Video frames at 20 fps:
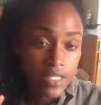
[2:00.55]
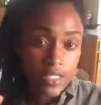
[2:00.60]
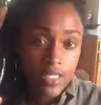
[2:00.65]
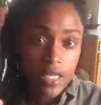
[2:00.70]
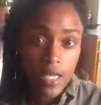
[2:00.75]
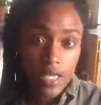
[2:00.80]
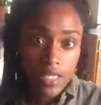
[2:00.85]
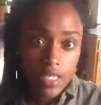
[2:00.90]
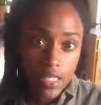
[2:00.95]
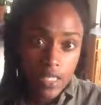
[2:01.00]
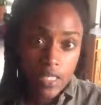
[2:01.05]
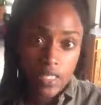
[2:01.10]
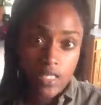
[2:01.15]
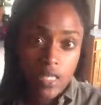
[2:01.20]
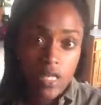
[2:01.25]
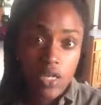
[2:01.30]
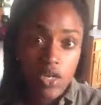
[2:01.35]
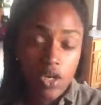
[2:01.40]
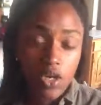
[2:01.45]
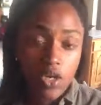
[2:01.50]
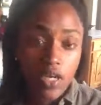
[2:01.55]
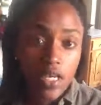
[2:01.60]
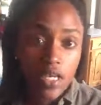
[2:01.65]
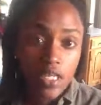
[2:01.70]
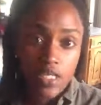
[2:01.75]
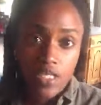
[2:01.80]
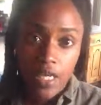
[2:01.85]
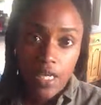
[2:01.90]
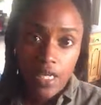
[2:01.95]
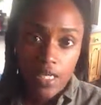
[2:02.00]
techniques and
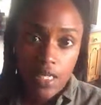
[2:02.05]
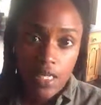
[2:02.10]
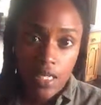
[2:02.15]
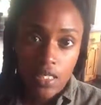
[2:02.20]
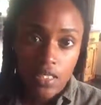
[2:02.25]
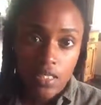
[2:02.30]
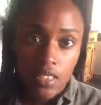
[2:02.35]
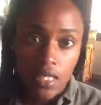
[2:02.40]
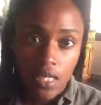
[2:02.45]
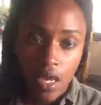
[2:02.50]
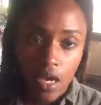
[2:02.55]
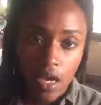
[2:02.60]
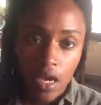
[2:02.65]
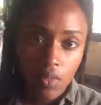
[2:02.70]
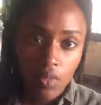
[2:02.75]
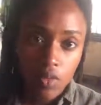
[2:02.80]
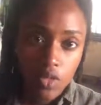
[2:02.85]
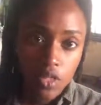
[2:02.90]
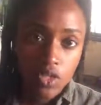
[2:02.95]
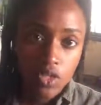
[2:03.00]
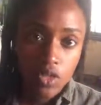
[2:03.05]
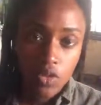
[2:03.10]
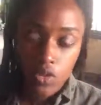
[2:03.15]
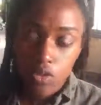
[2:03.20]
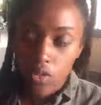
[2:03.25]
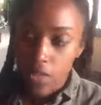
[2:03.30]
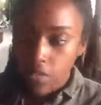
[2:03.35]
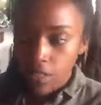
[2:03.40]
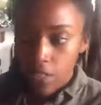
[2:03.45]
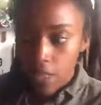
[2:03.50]
cooking techniques, and not really do
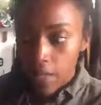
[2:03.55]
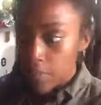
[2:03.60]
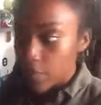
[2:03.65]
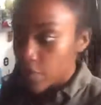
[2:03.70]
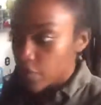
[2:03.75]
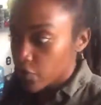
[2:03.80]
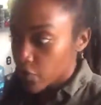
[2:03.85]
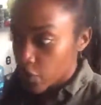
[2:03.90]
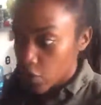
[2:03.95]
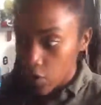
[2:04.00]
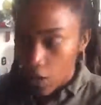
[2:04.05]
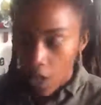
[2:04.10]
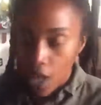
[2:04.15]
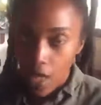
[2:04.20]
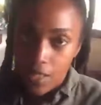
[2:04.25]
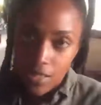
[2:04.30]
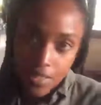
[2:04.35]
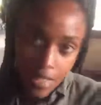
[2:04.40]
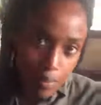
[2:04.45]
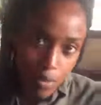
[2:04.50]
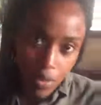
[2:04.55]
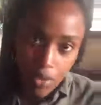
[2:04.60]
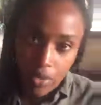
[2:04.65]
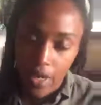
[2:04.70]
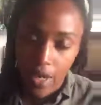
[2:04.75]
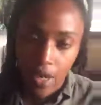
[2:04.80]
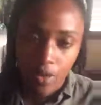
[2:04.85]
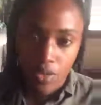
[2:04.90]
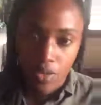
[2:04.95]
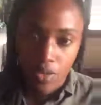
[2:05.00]
the full-on demo that I